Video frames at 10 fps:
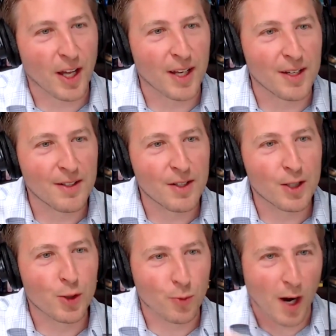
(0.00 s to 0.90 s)
like, should I
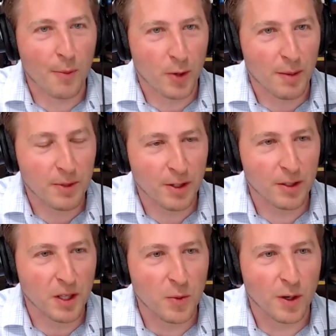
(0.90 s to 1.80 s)
drop what I'm
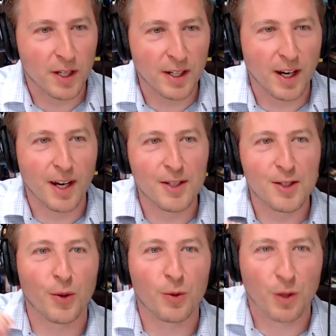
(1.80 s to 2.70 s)
currently working on
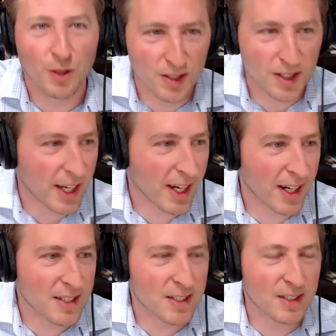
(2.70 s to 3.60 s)
to go learn the
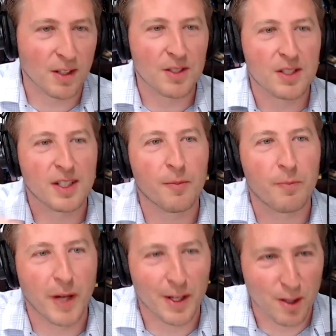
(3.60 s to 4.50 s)
AI skills to
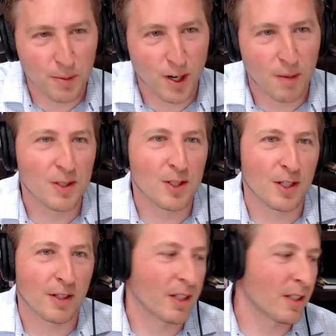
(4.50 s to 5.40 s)
get better at prompt
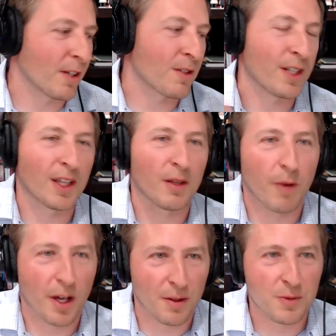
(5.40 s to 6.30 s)
engineering, to understand the
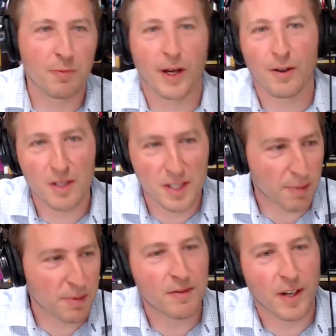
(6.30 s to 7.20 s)
models better in
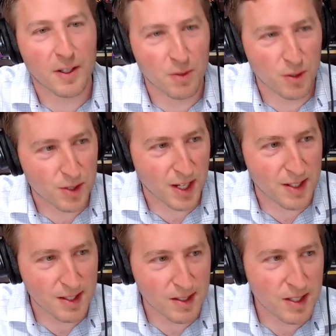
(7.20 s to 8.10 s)
depth and find new use
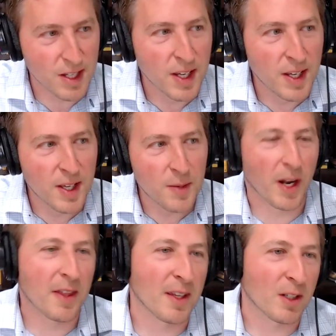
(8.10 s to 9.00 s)
cases.
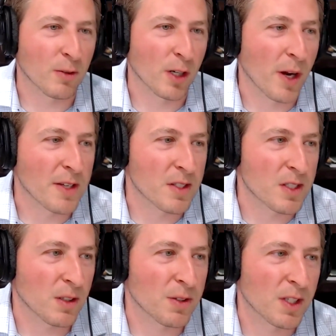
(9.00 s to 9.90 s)
But I think career wise,
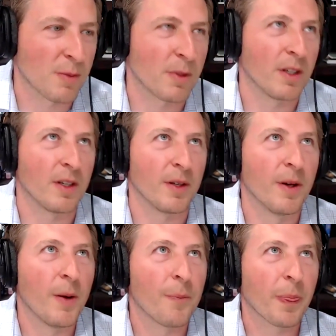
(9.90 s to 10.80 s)
the skill is going to
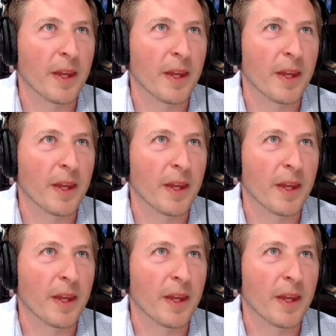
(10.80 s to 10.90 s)
be